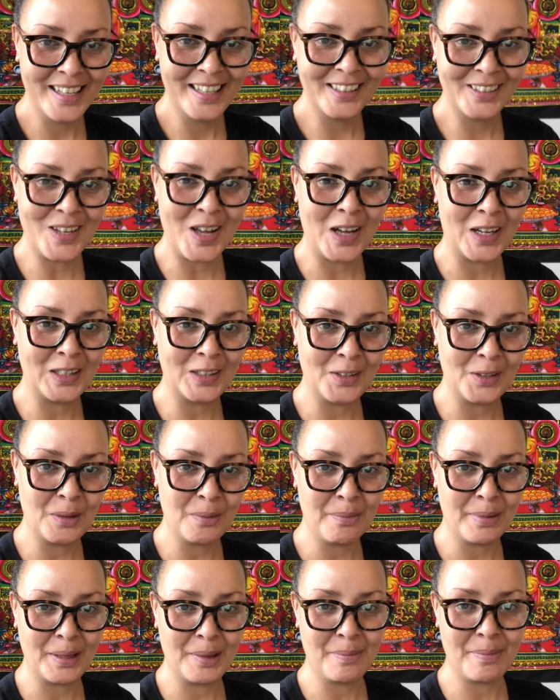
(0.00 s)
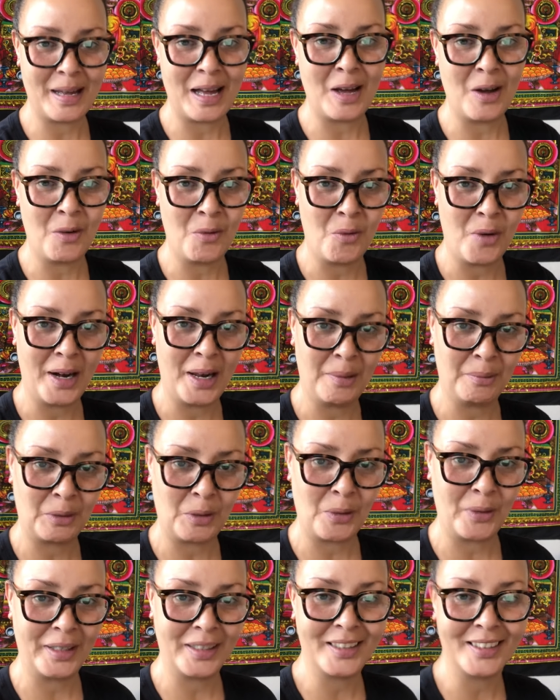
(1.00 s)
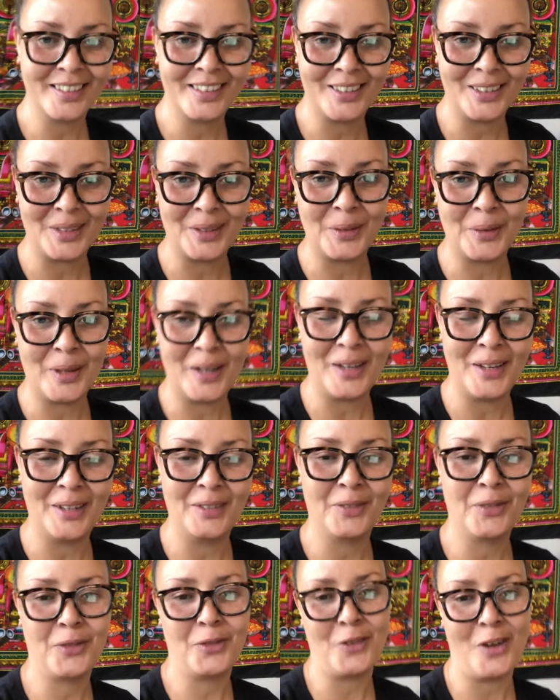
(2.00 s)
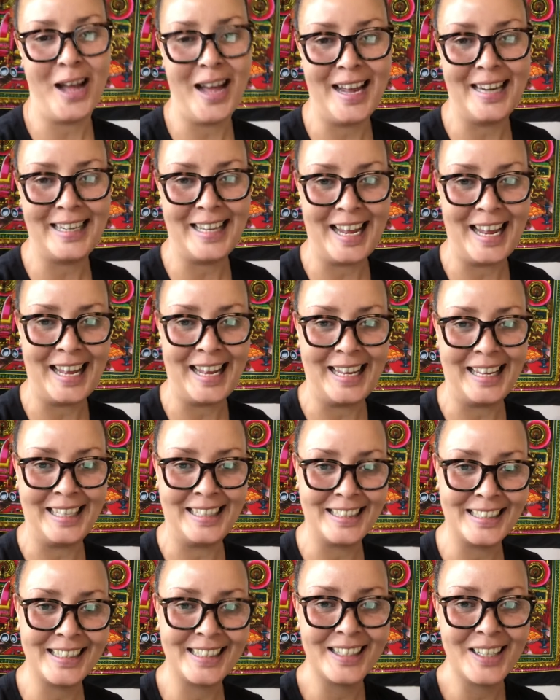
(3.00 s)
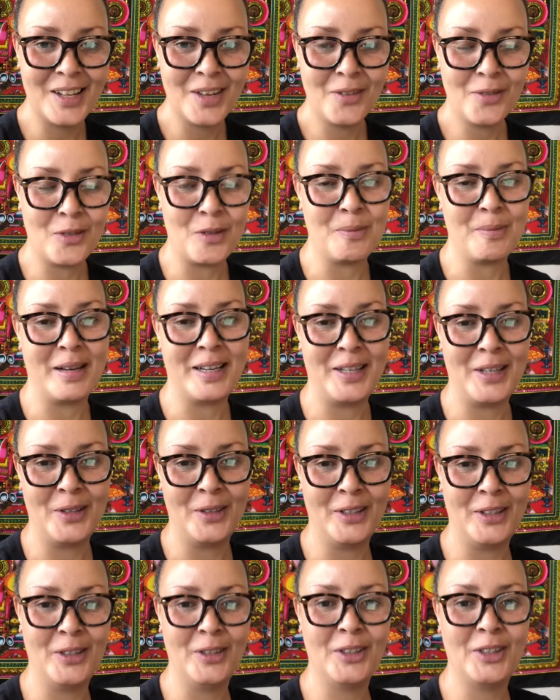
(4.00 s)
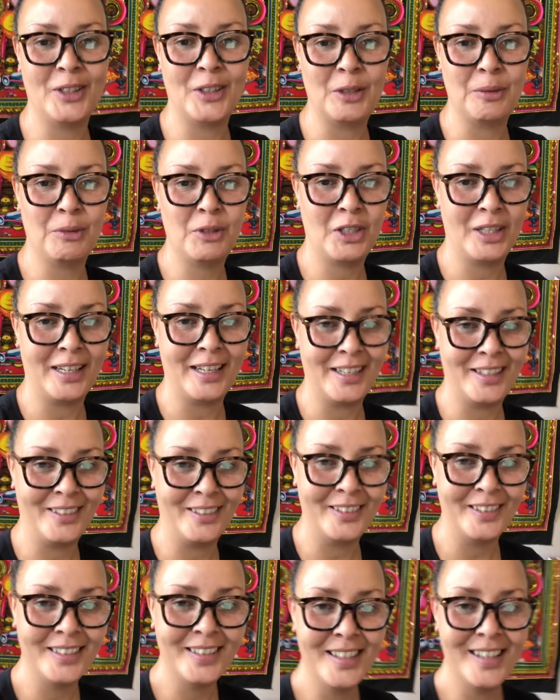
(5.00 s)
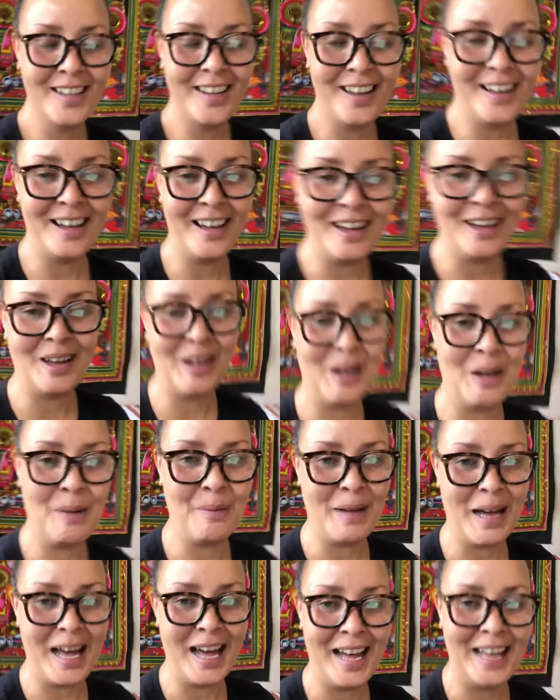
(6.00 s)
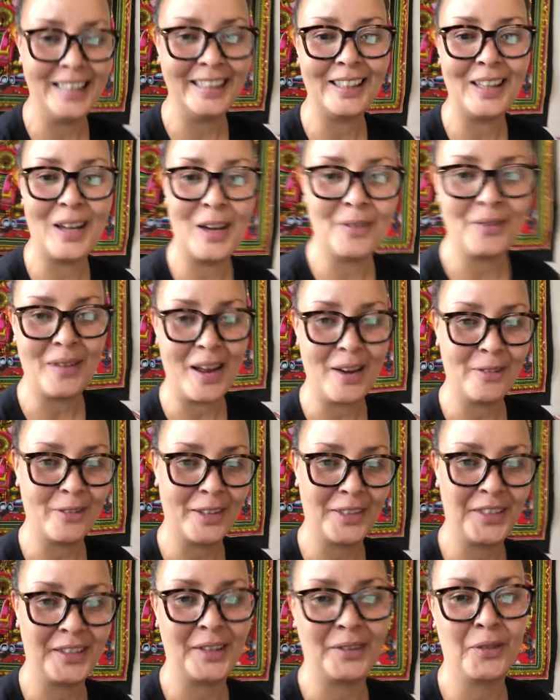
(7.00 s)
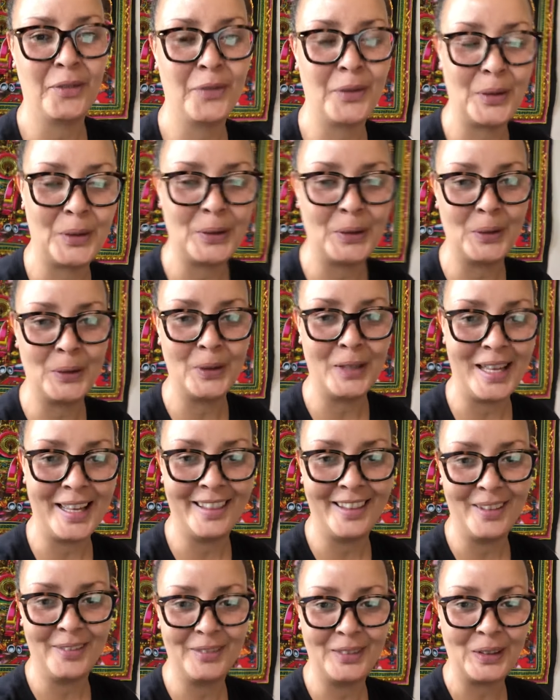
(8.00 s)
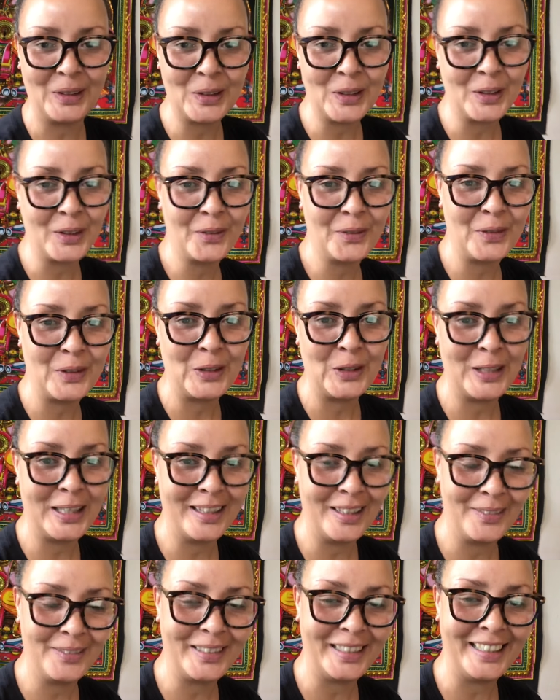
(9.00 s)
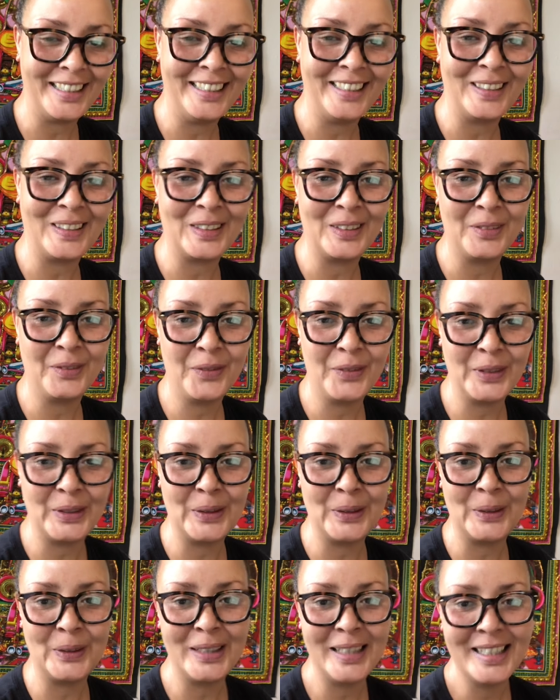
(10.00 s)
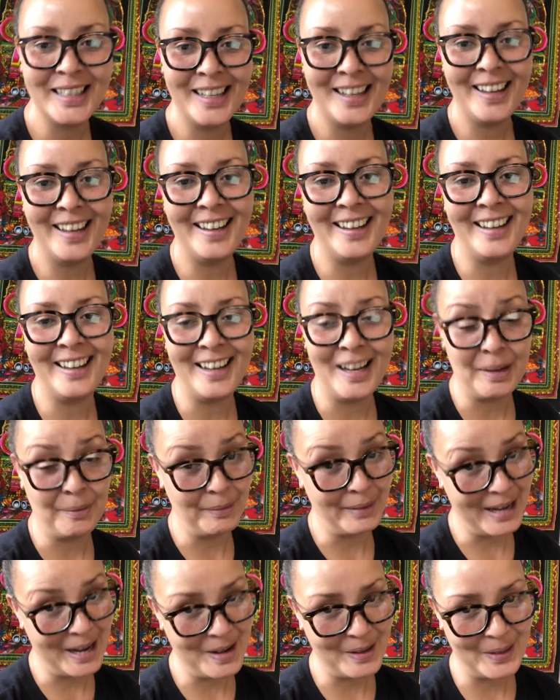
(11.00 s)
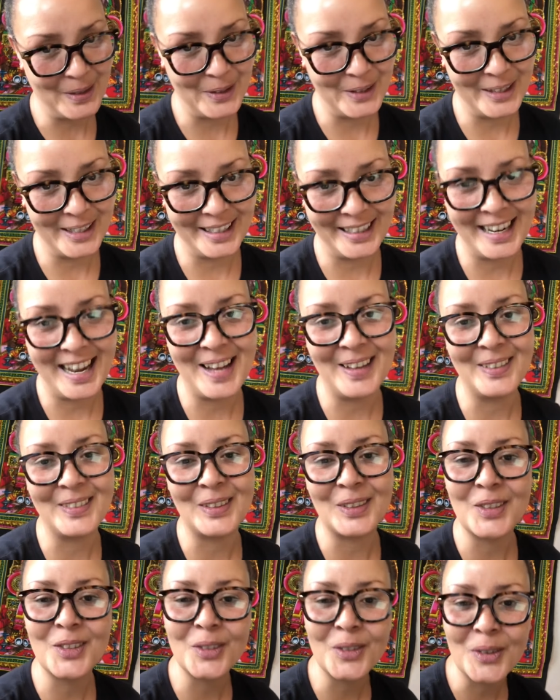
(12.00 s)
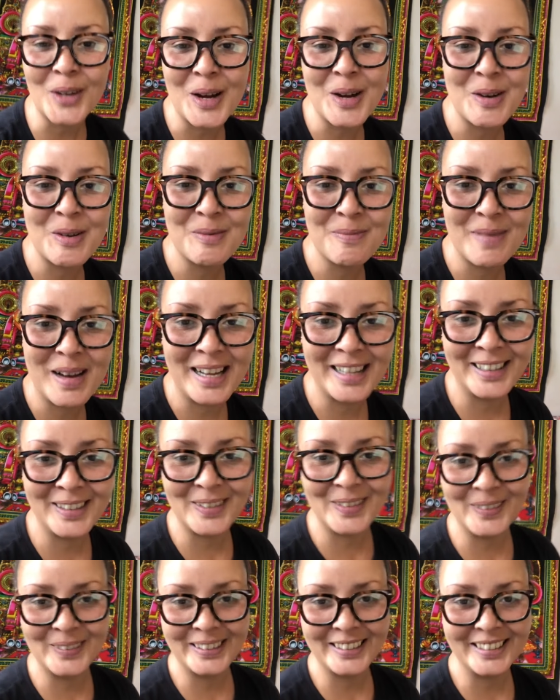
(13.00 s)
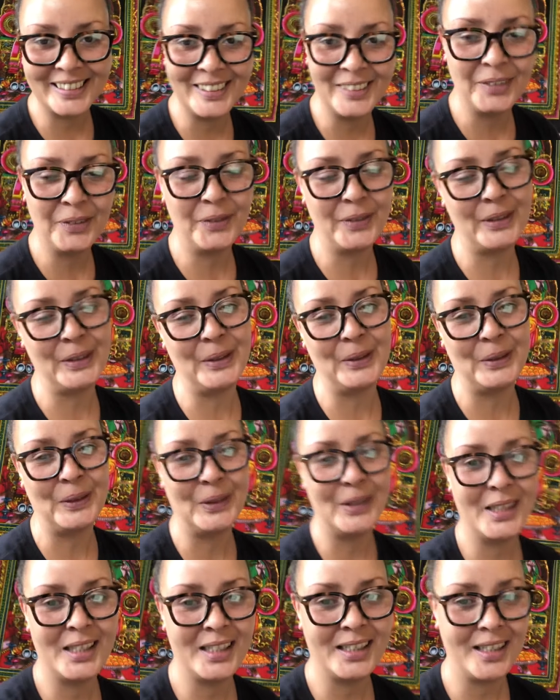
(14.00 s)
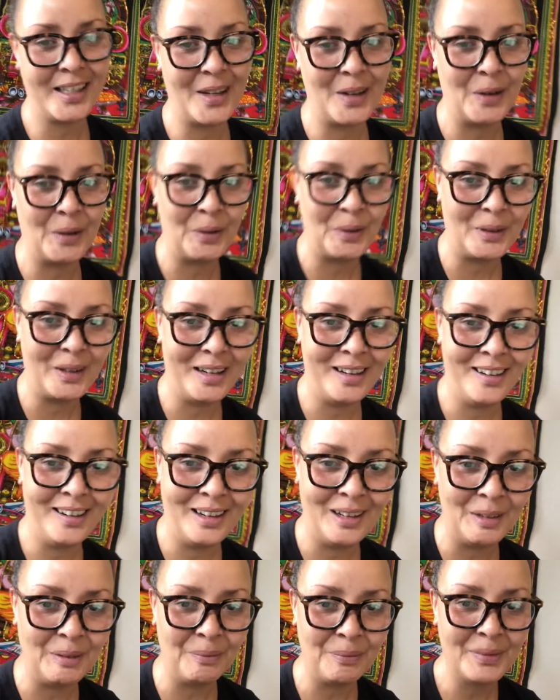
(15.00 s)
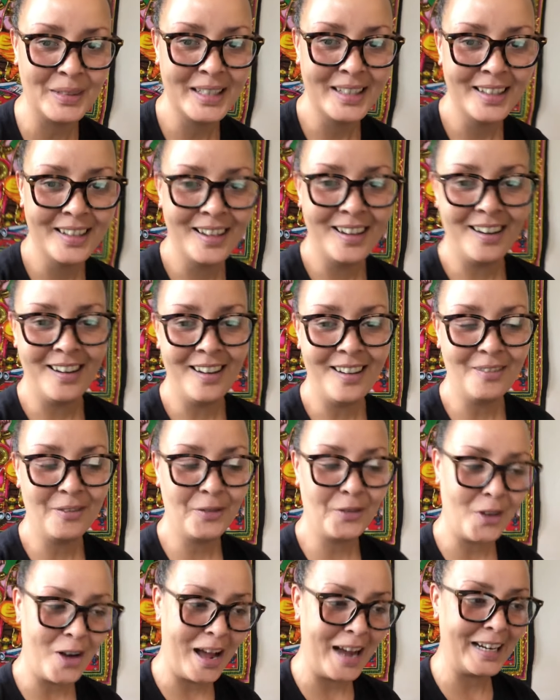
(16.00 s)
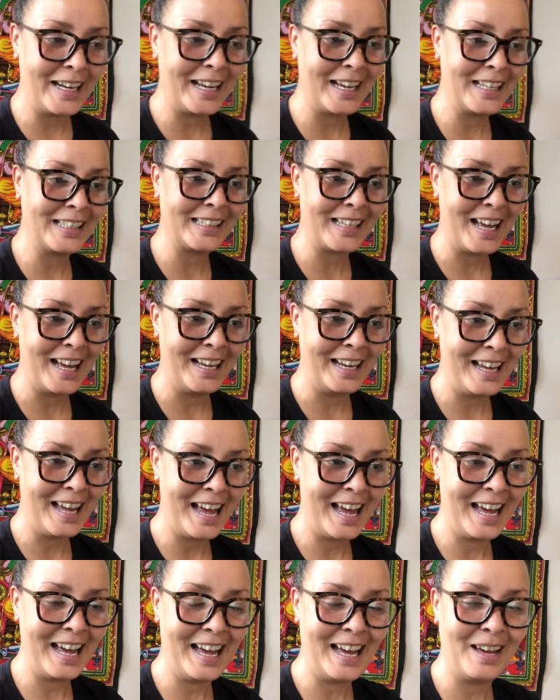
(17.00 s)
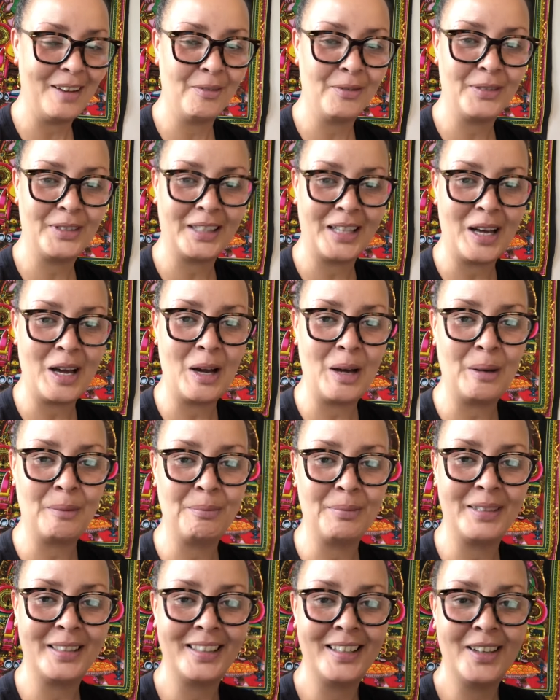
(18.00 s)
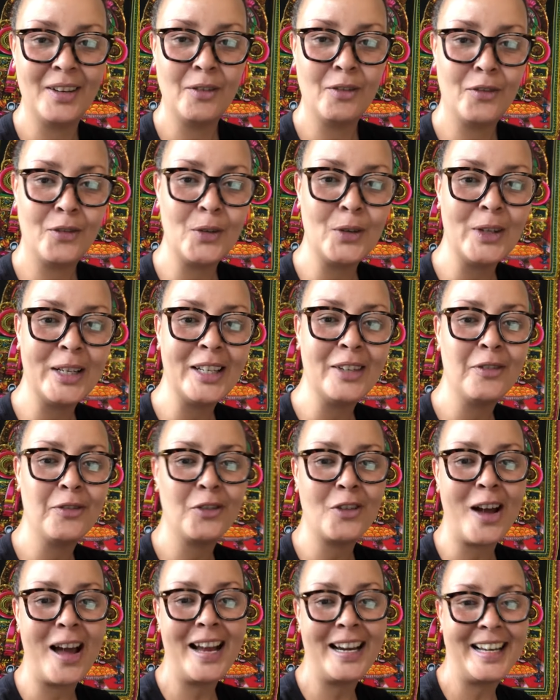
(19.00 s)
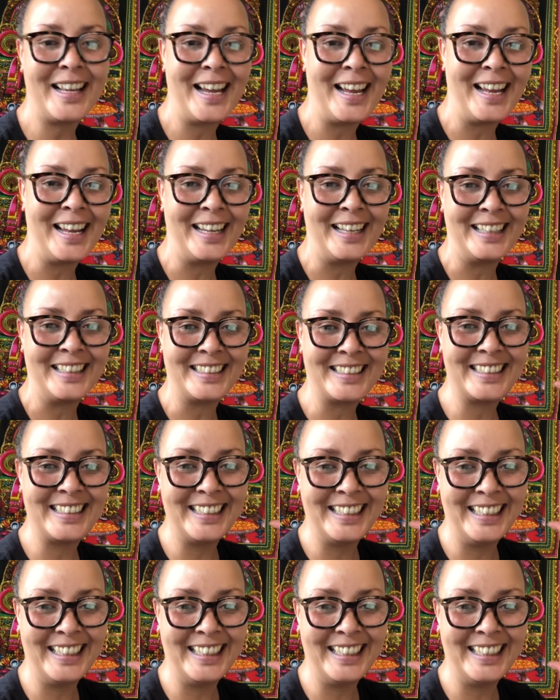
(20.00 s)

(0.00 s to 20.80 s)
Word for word: talk a little bit about what I'm going to do on Fridays for my new YouTube channel. Um, I love everything food. I love to cook food. I love to eat good food. Uh, I'm now learning how to grow my own good food. So um, Fridays I have dubbed Foodie Fridays.